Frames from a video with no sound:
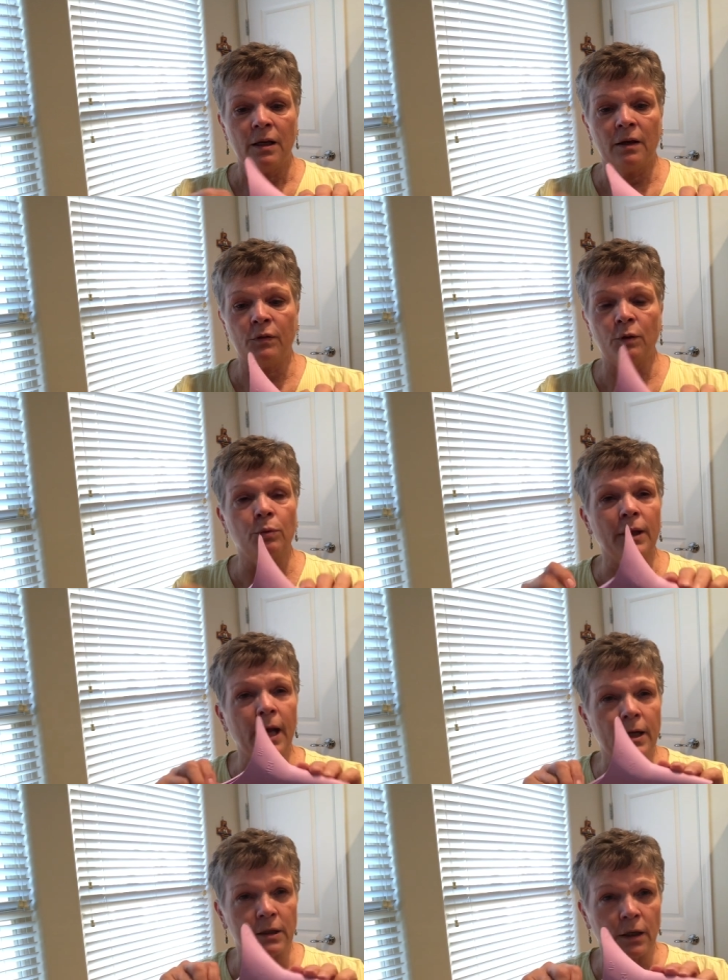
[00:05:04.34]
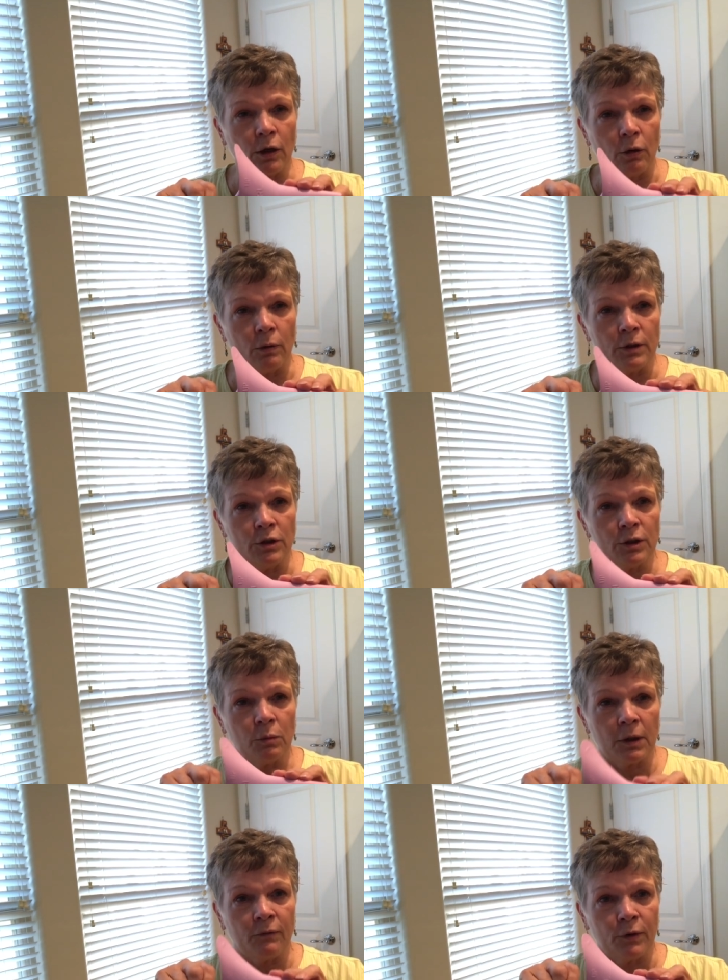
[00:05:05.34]
if you really had to go and you didn't
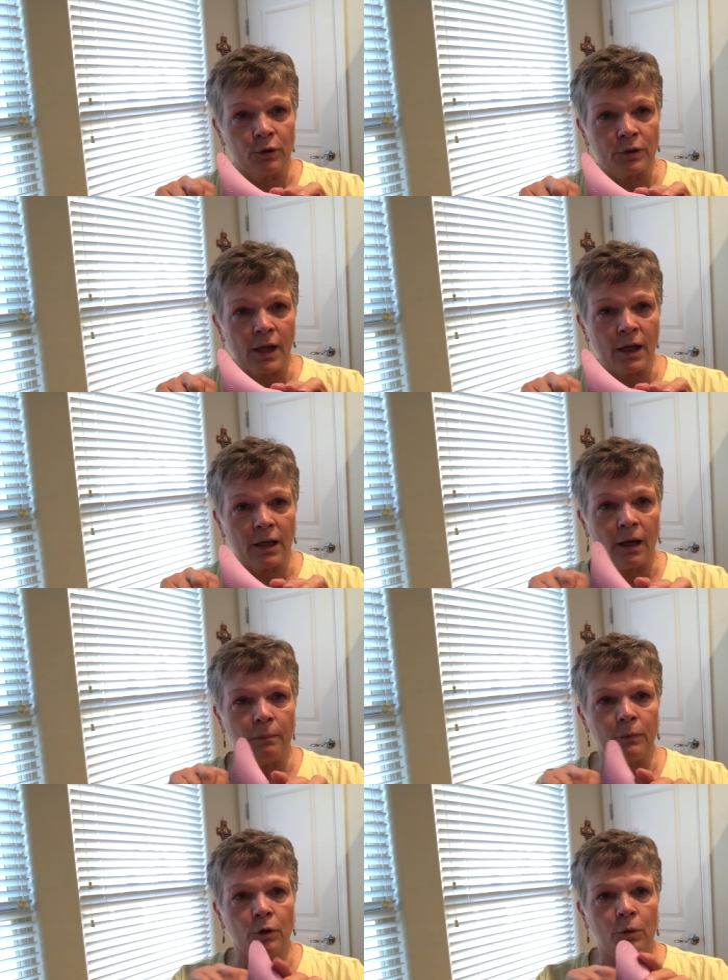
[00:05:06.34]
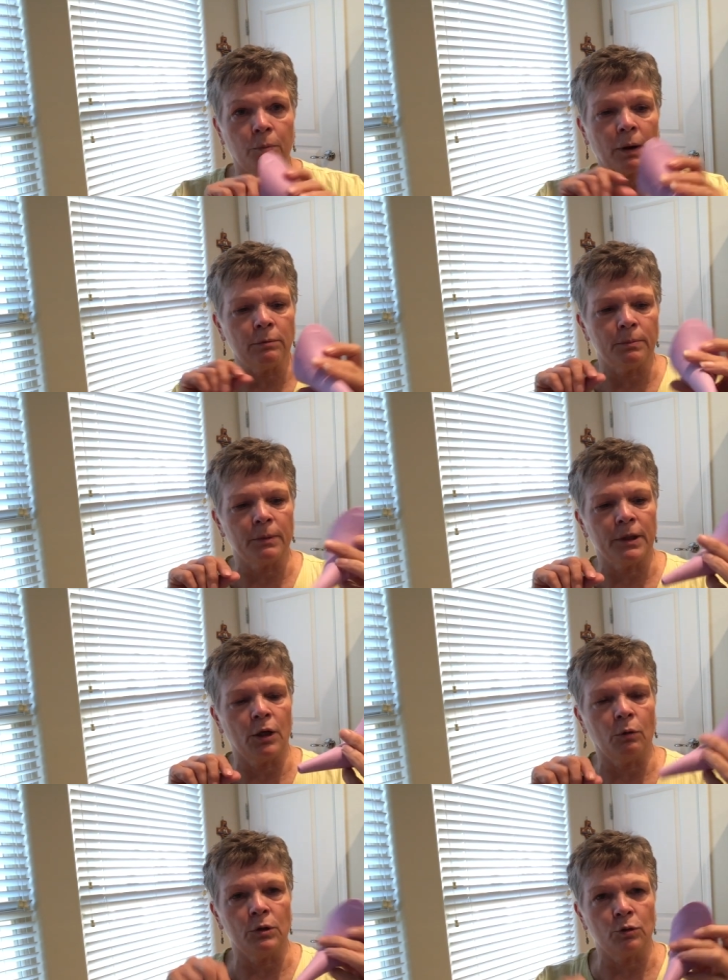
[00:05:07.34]
want to fill your tank up, you could probably
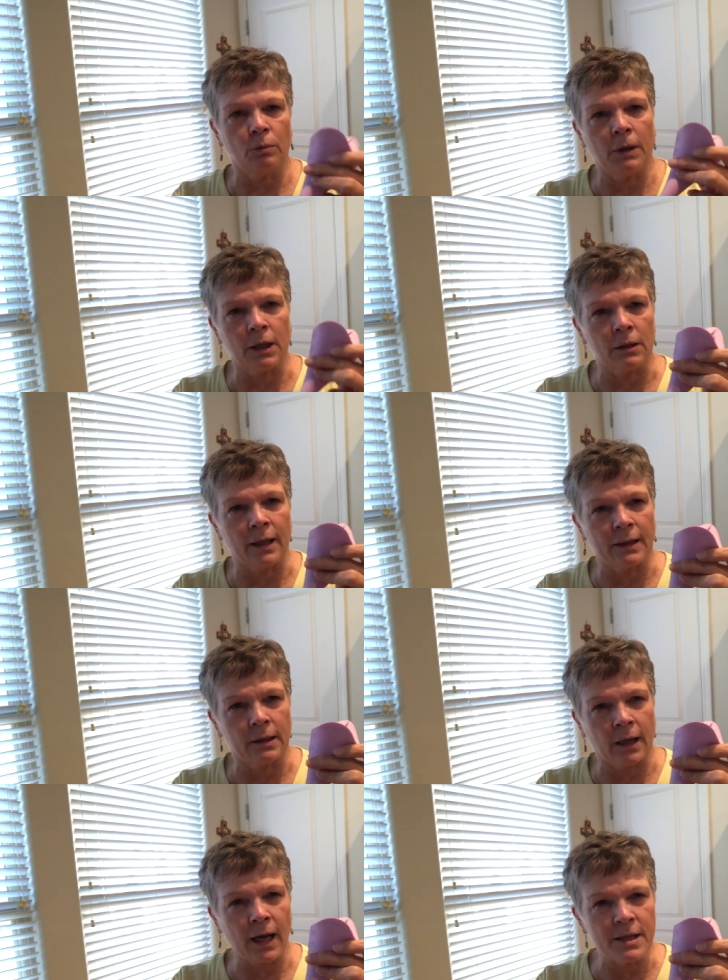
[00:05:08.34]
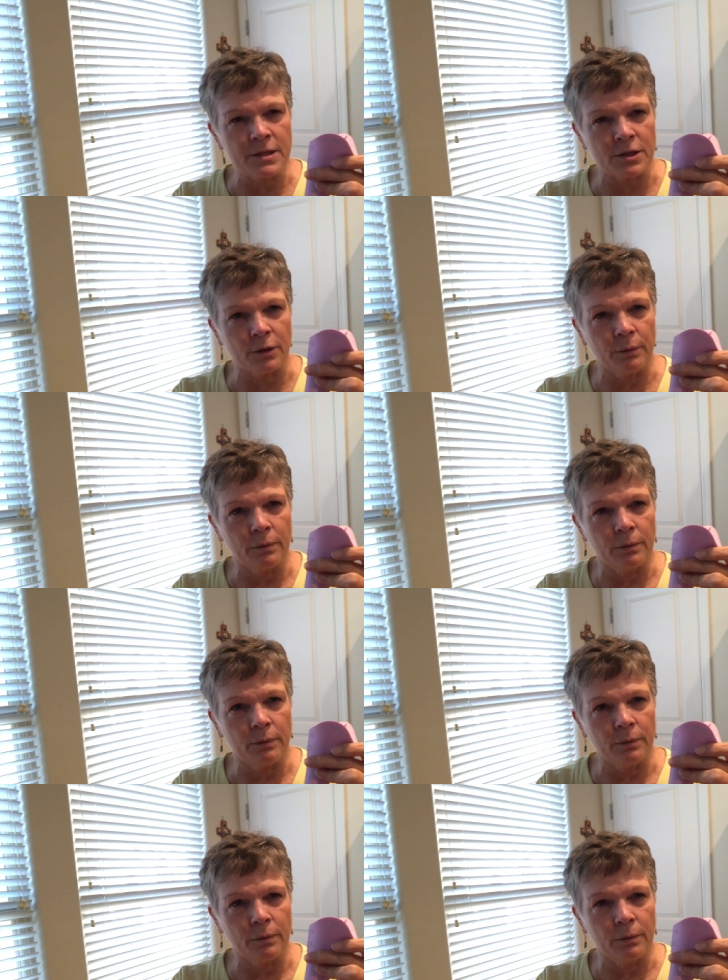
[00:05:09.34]
go into a bottle like the guys do.